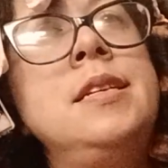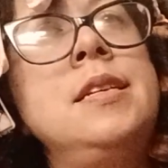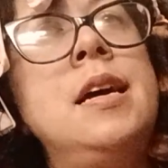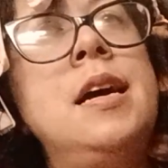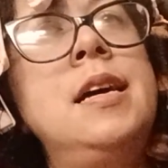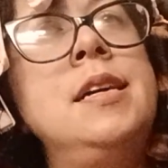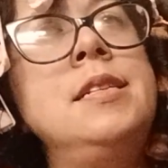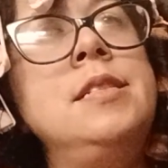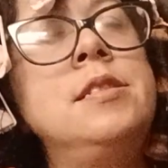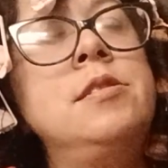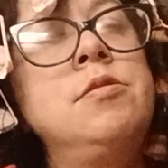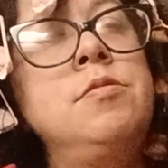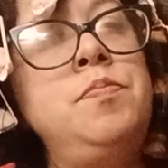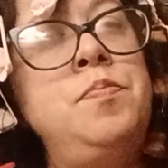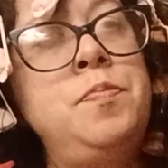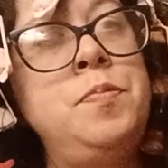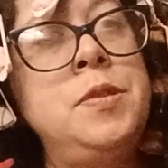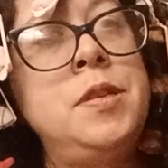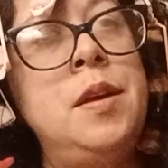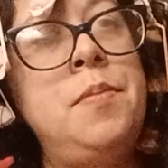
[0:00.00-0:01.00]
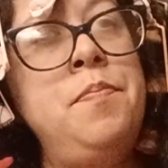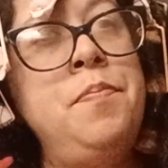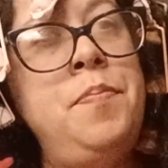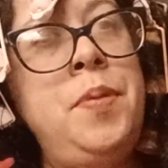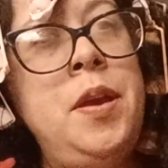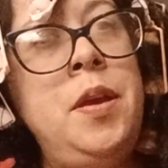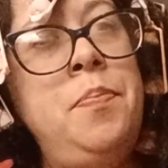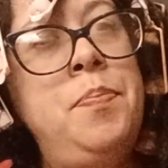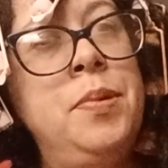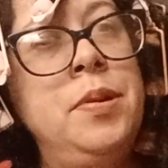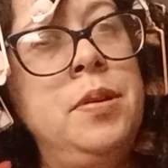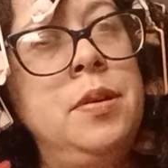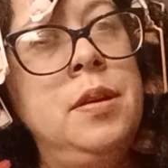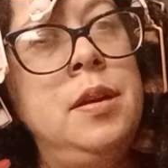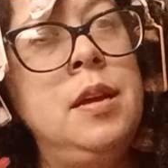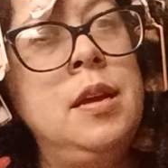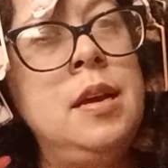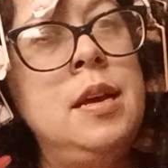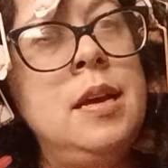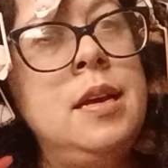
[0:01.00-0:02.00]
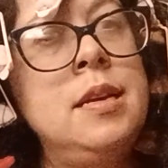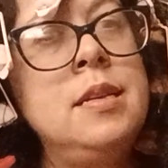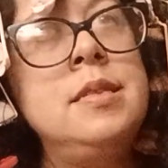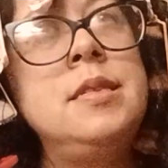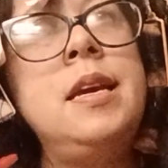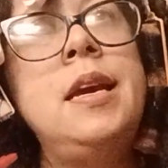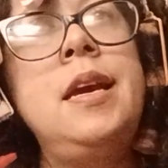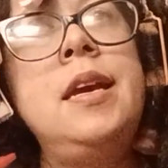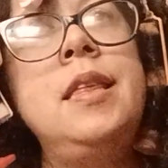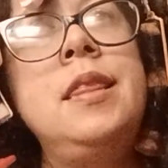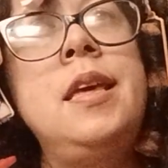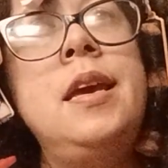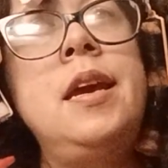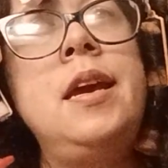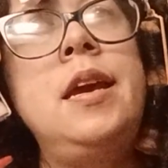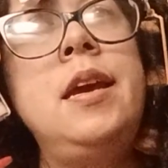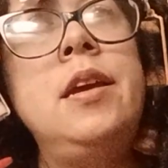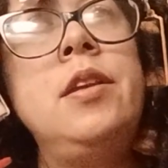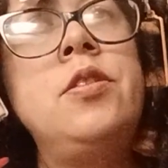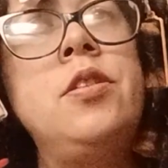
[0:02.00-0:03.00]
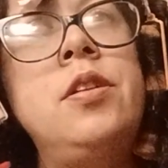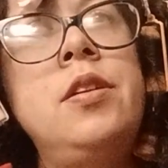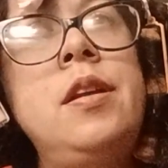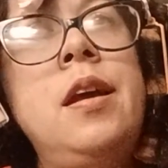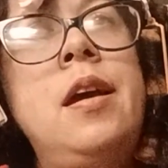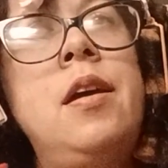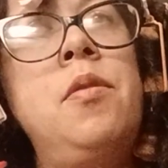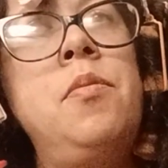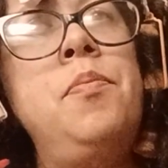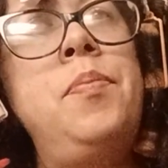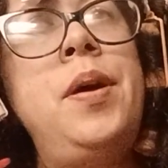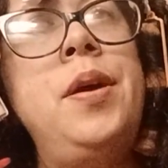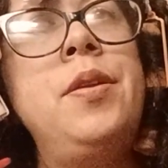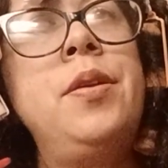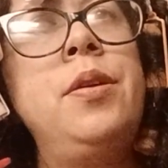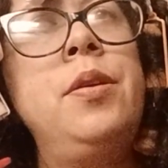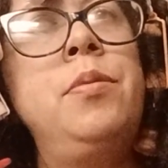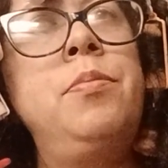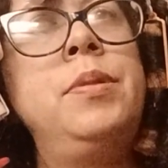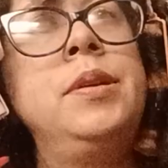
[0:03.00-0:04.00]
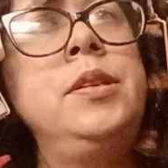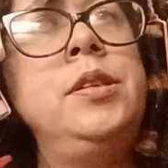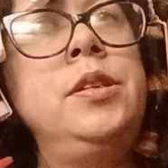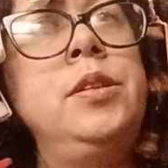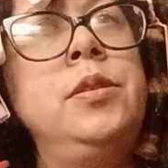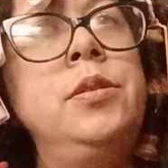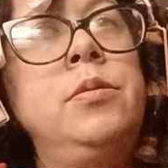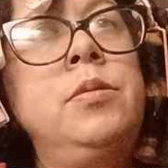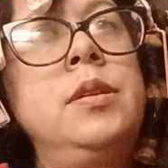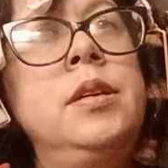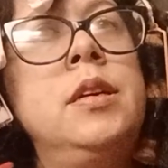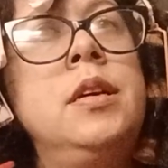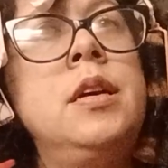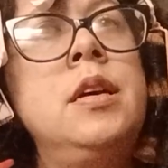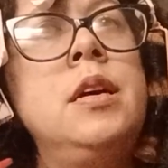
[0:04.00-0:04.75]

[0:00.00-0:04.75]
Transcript: I know some people say they turn out better when you